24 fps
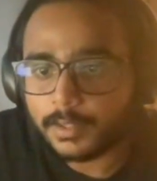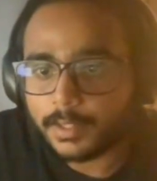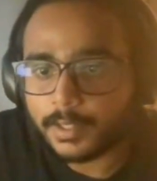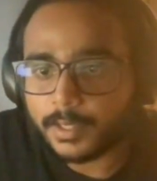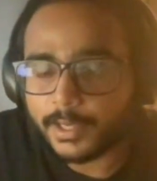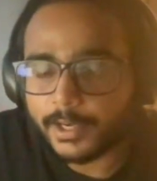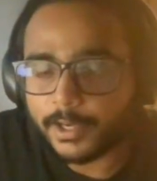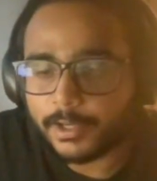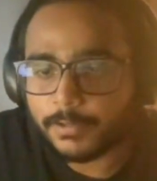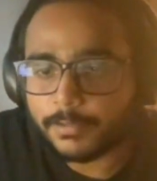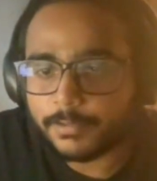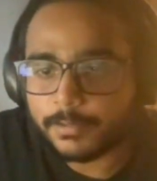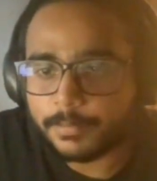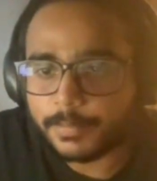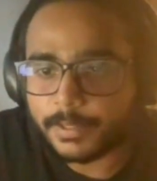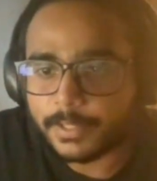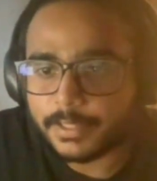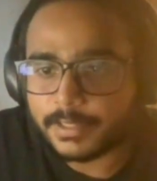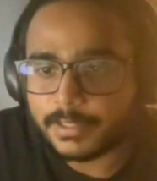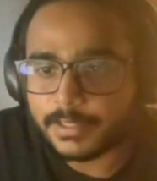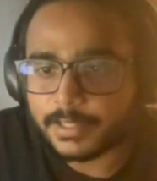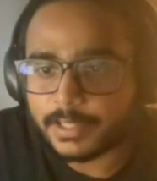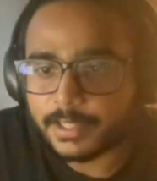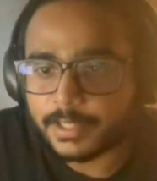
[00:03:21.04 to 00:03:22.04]
the layout of the
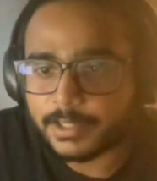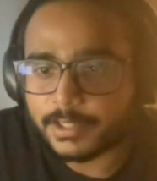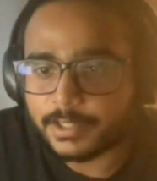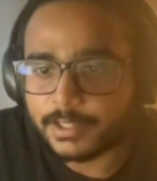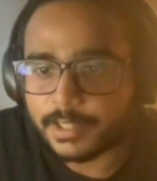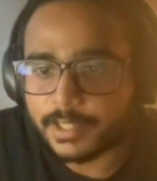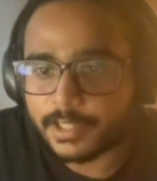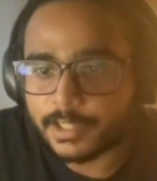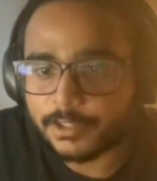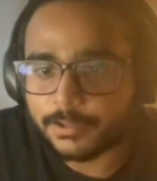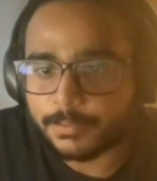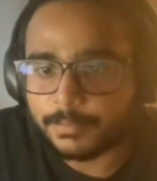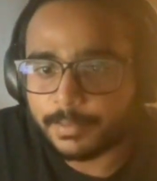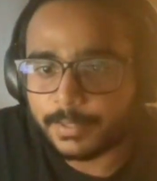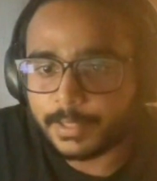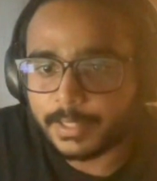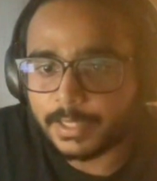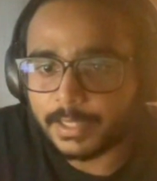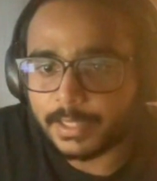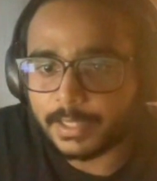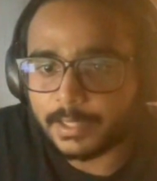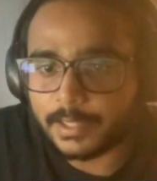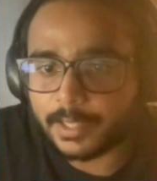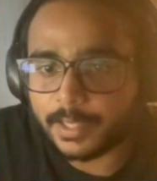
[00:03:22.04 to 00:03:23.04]
presentation has
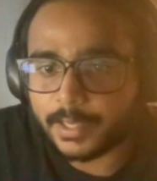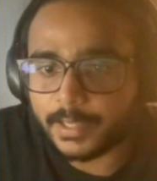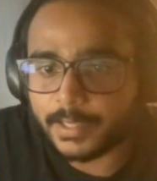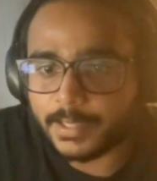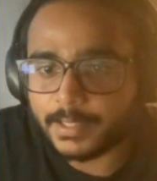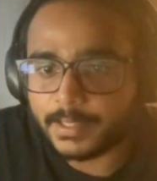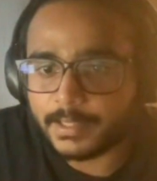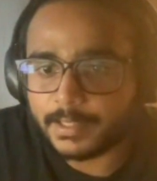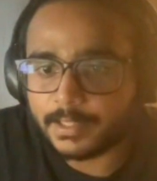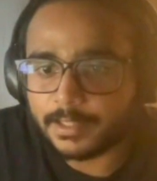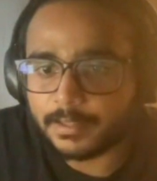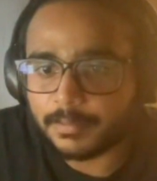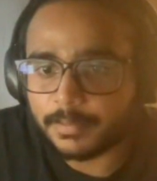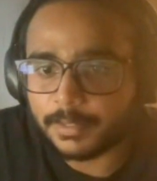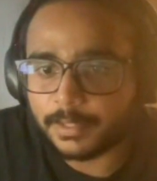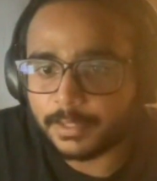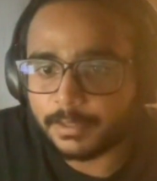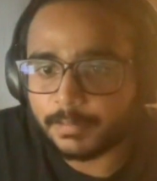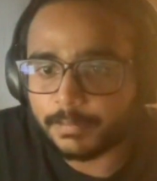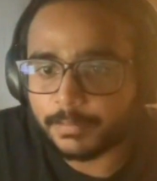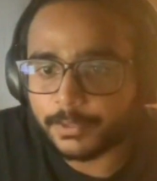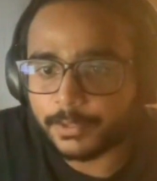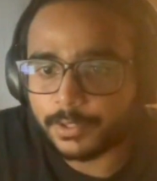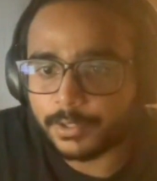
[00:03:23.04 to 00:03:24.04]
been tiled in
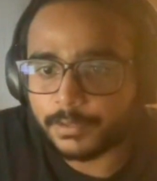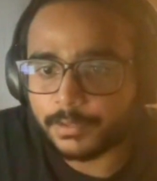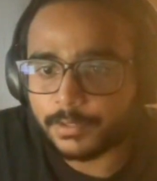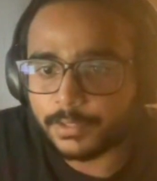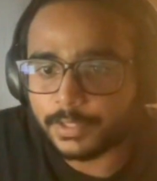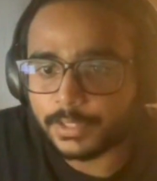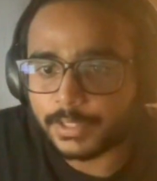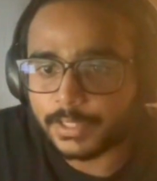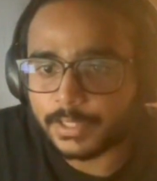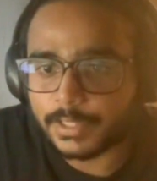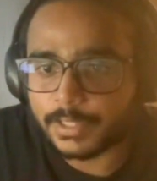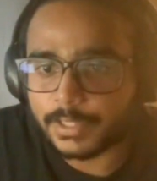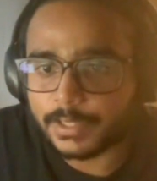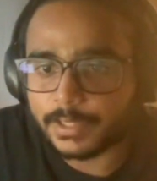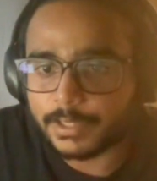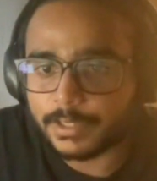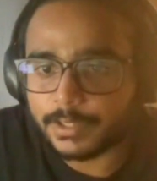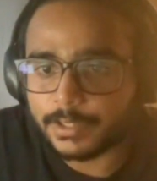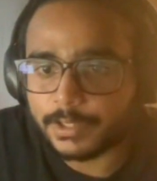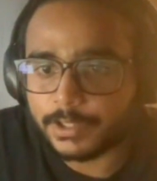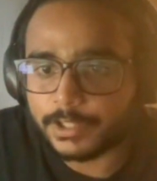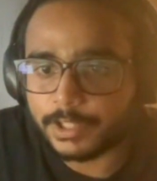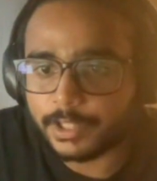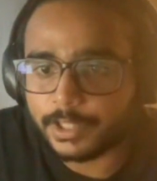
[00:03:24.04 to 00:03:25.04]
my computer. Was there any
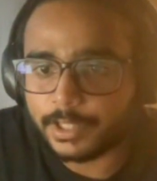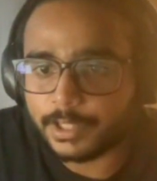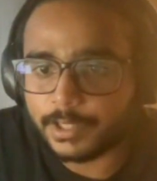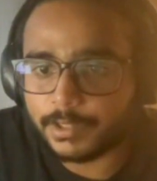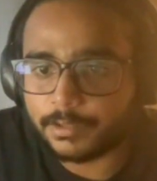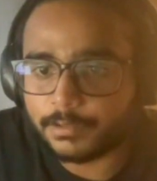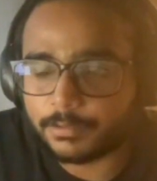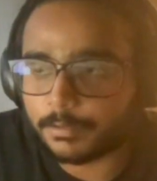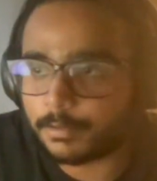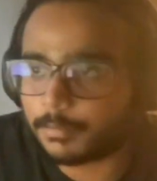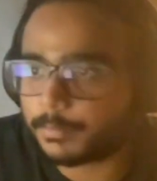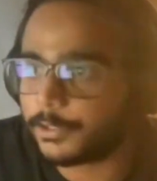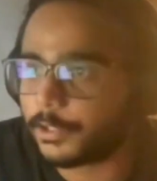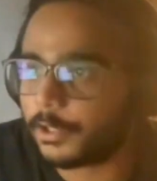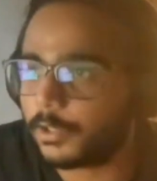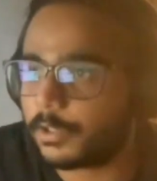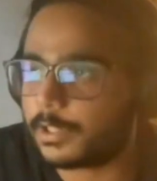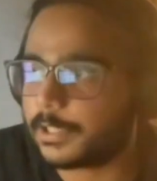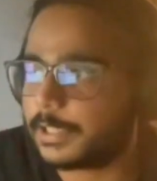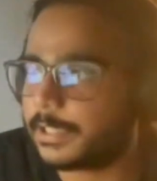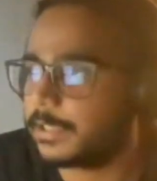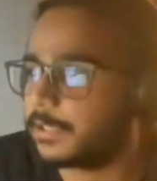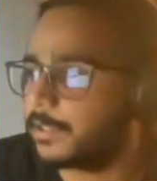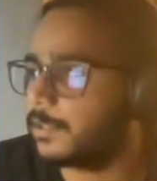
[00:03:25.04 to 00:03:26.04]
change from
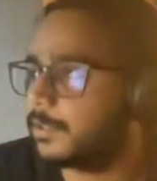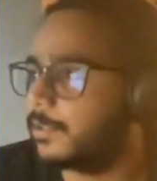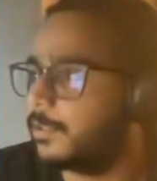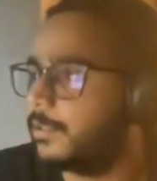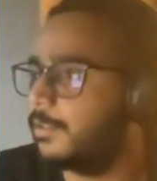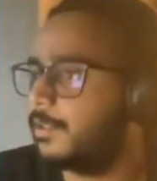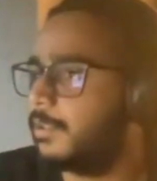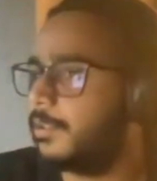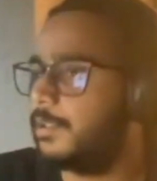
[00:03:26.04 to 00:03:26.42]
your end?